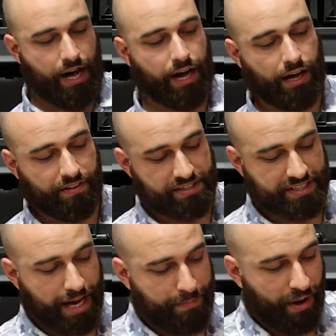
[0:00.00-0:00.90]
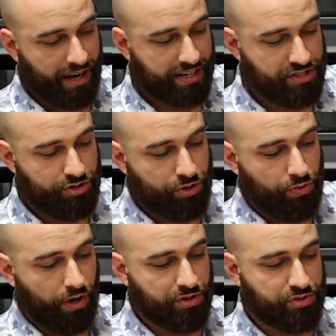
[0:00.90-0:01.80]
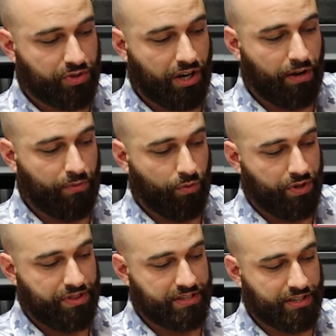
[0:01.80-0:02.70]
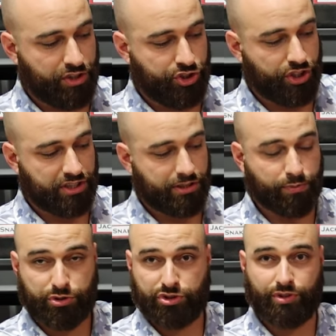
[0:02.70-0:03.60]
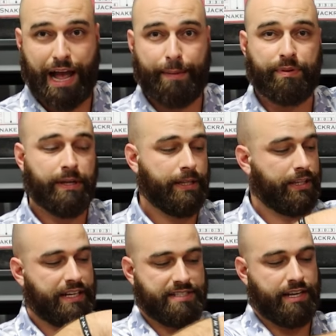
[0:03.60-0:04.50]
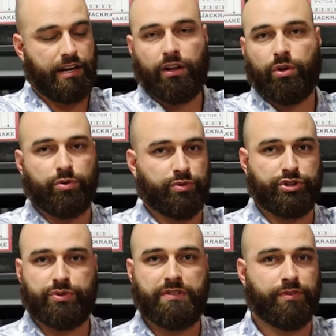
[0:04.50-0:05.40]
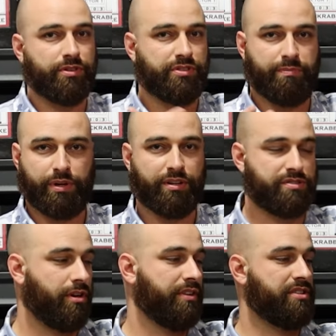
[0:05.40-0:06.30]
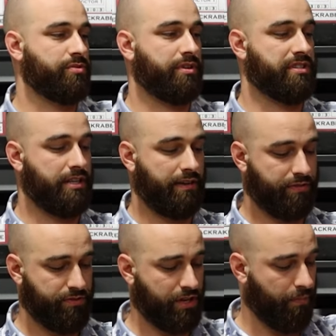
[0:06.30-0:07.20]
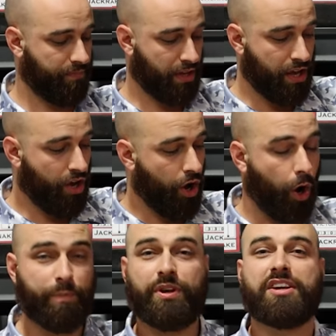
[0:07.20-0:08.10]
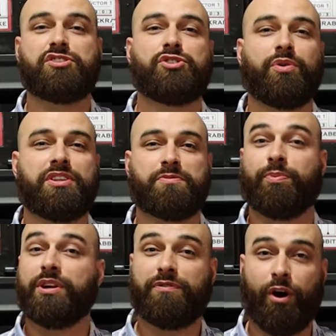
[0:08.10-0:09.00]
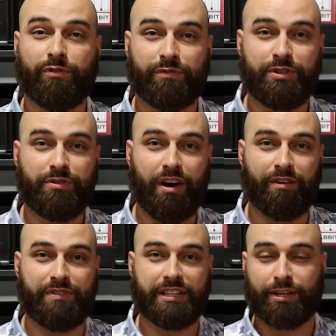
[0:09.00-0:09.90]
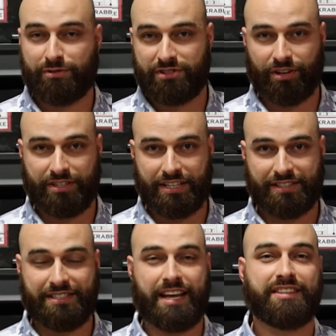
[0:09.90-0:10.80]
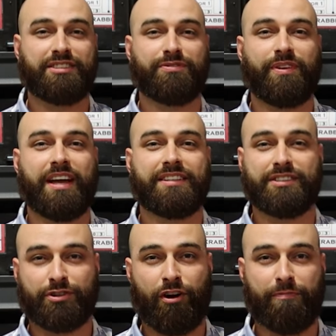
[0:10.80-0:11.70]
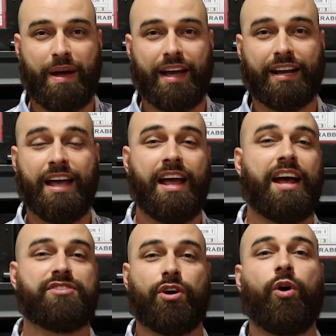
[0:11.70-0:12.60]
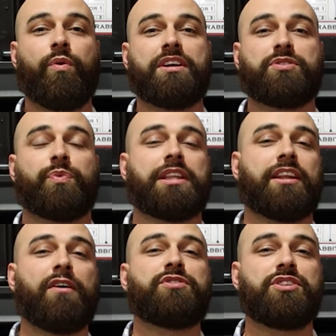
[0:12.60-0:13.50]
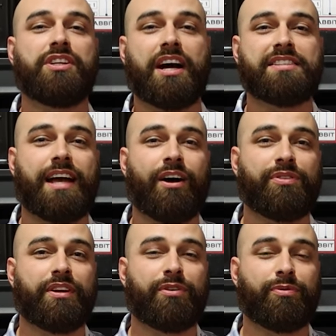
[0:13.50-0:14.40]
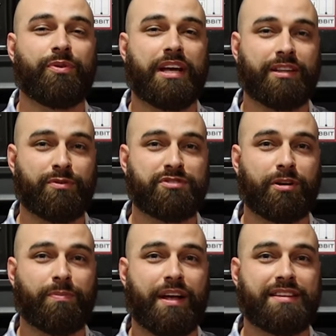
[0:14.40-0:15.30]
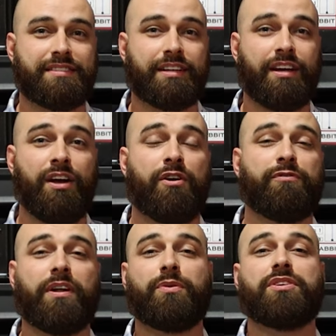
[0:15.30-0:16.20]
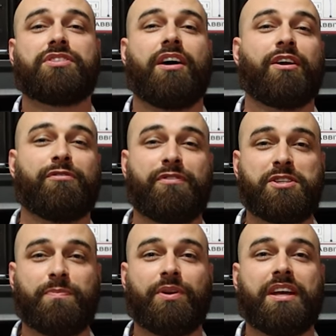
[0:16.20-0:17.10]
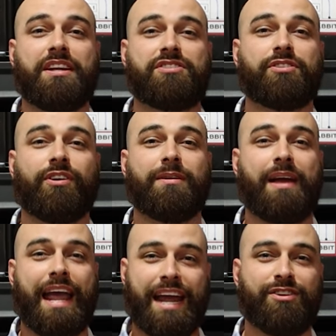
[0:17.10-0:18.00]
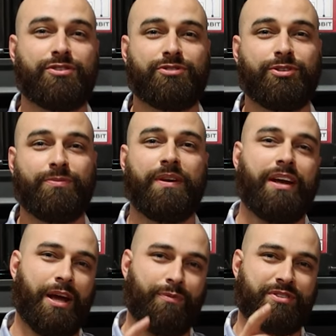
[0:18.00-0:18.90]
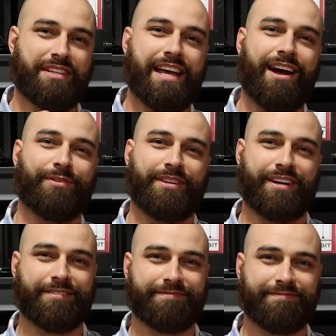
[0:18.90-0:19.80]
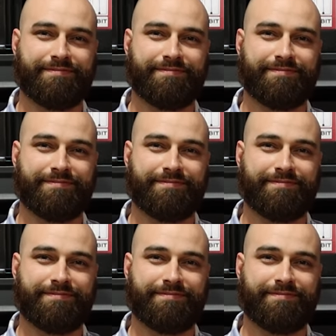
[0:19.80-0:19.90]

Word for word: Uh, side pockets do also come with this adjustable strap. Like I said, I'll hold retrievers, umbrellas, all that sort of stuff. So, hope you guys enjoyed this brief overview of the Lone Star Disc Texas Flag Disc Golf Bag. As always, we love seeing you guys out there throwing that Lone Star plastic. Follow us on our Facebook, Instagram, and YouTube, and we'll see you out there.